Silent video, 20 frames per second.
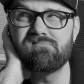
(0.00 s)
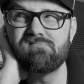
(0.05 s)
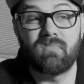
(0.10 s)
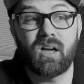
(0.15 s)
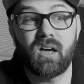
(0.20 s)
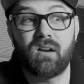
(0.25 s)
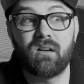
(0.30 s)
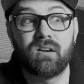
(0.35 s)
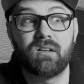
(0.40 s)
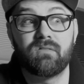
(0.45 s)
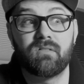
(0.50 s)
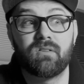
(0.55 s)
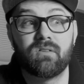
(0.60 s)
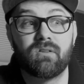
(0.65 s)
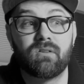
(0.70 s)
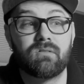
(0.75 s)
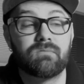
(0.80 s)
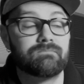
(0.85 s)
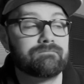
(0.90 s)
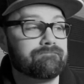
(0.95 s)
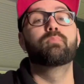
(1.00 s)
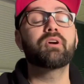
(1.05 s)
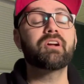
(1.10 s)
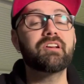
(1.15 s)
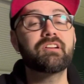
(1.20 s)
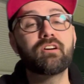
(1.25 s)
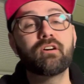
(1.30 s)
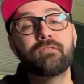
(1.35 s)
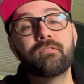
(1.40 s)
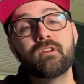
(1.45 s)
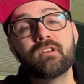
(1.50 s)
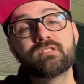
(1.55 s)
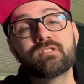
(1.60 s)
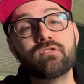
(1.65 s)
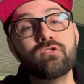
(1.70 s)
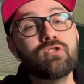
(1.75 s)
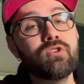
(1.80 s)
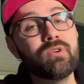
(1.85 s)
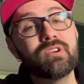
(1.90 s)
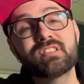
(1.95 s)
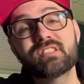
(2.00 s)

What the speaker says: I don't even know. Brickadelphia's newest